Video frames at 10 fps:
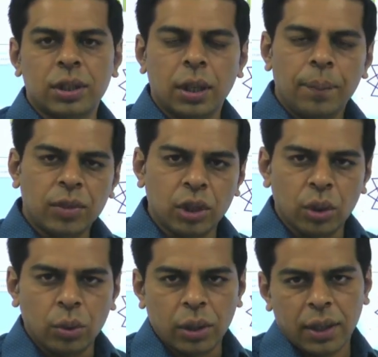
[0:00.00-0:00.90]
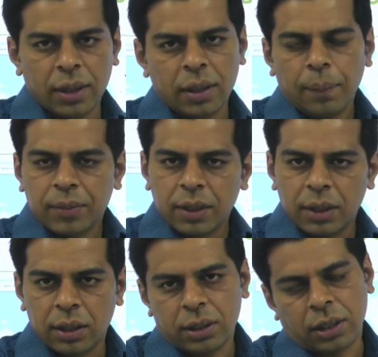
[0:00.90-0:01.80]
nuclear
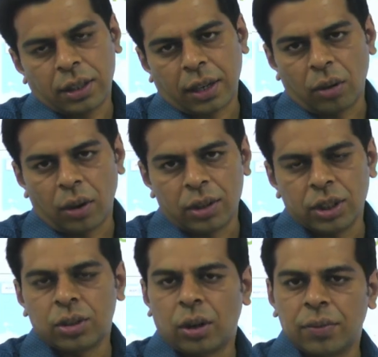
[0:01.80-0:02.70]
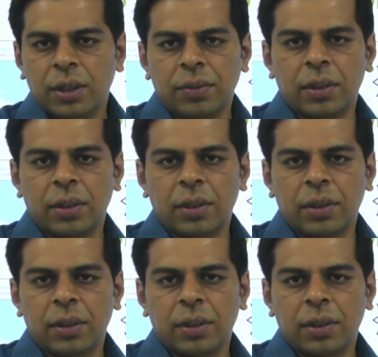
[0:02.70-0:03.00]
technologies of the world.